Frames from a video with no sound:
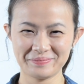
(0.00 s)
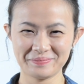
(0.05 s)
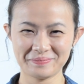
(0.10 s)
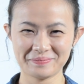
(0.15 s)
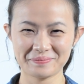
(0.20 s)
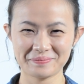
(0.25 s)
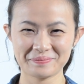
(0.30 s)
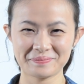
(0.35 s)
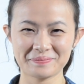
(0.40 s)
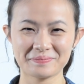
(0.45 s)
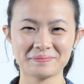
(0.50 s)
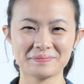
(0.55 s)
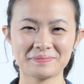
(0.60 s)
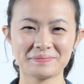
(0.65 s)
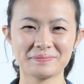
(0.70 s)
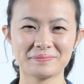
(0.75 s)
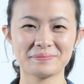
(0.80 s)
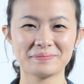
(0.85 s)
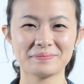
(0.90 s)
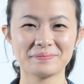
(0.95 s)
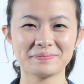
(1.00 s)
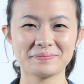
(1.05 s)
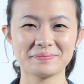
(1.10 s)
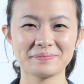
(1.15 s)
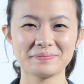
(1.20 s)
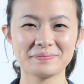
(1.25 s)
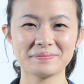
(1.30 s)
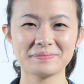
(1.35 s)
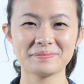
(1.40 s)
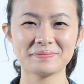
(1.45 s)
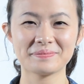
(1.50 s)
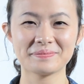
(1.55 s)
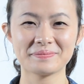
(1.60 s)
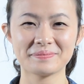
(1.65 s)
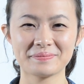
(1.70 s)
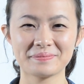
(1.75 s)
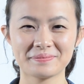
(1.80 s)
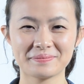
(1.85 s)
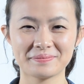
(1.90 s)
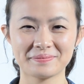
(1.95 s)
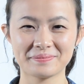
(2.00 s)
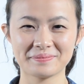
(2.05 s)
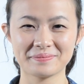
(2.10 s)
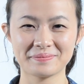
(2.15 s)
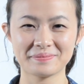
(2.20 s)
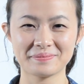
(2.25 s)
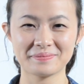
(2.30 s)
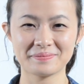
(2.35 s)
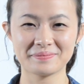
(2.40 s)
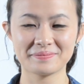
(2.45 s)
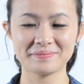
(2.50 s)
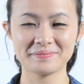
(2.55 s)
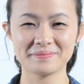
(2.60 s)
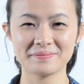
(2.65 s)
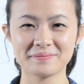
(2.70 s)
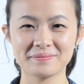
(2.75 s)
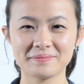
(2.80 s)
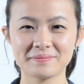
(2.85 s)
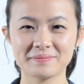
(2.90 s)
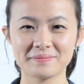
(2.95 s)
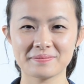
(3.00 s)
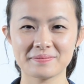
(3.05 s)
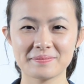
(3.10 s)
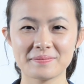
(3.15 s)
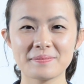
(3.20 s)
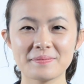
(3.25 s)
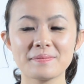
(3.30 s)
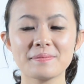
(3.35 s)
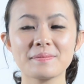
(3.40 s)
[no speech]